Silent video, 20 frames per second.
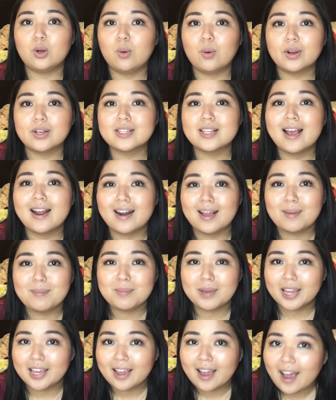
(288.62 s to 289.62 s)
chores that I
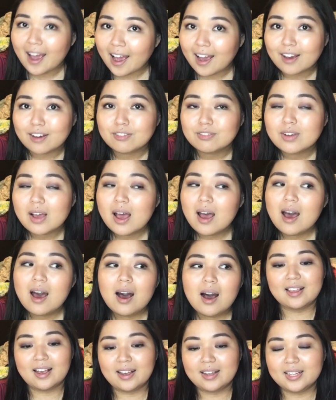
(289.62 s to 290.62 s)
may have.
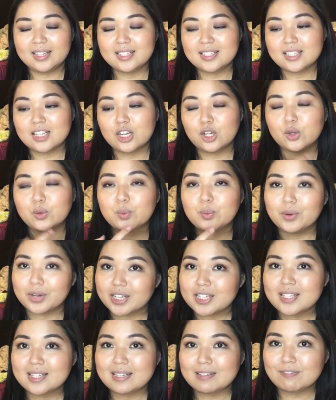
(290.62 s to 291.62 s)
It's a
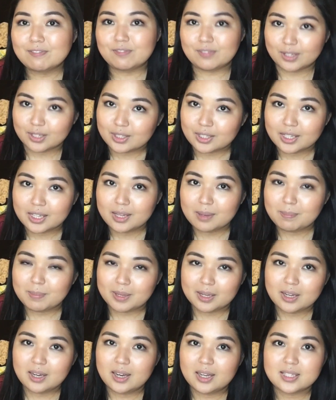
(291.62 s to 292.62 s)
crazy feeling
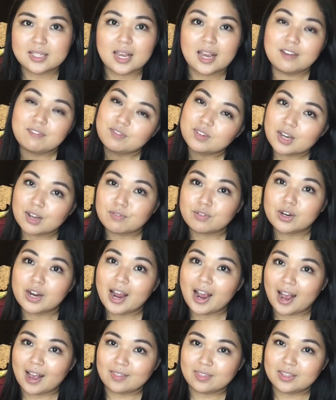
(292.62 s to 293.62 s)
because I've never
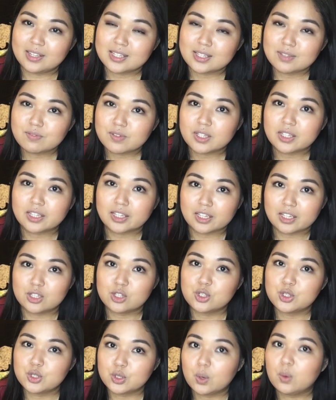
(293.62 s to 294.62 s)
had this feeling in
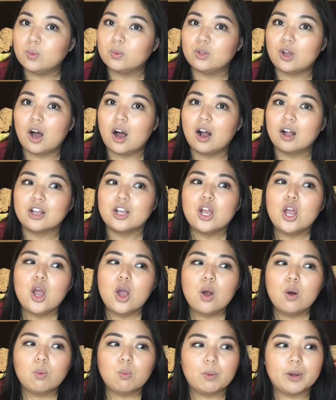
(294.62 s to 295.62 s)
so long
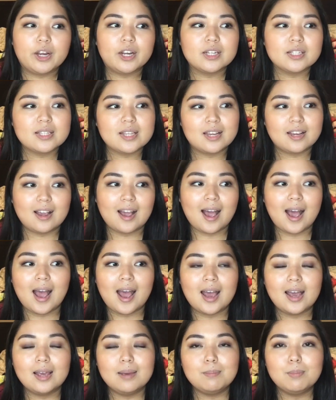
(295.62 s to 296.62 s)
where it's like
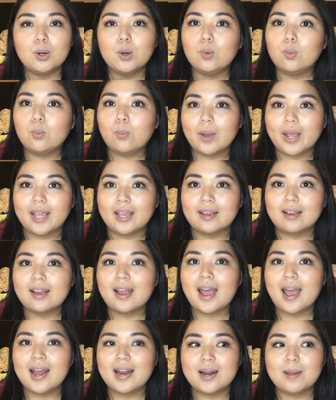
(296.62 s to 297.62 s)
I'm awake
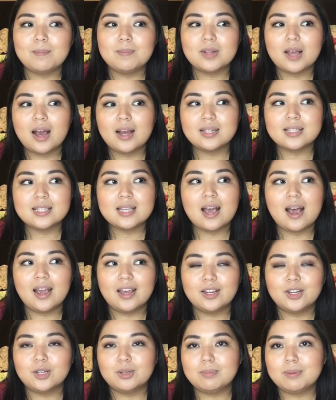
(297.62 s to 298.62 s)
and I'm not
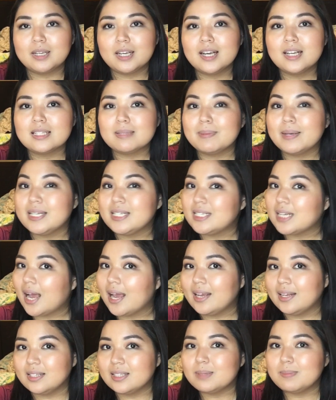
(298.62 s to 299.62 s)
tired because my
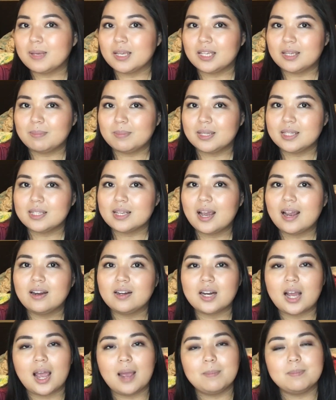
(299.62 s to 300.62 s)
diet's making me
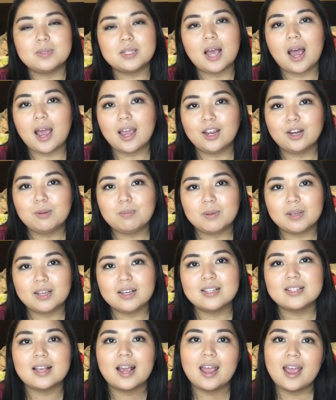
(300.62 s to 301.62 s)
tired. I'm tired
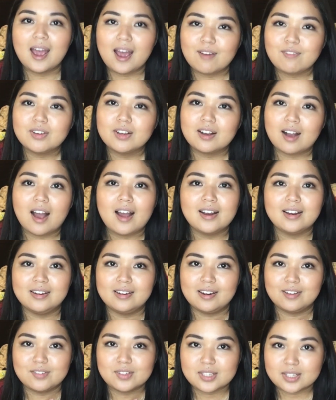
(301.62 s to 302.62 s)
because I haven't gotten
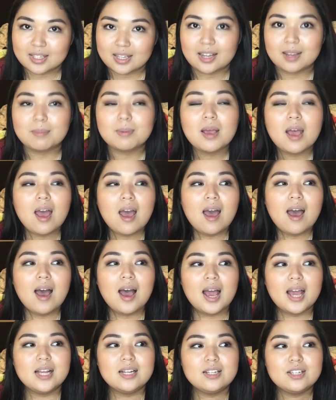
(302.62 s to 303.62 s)
enough sleep.
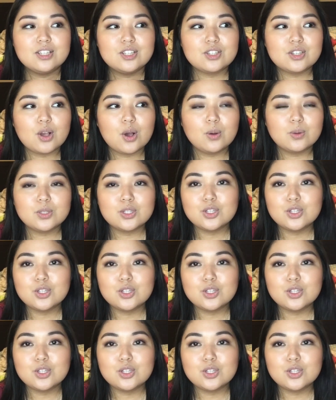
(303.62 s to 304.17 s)
And so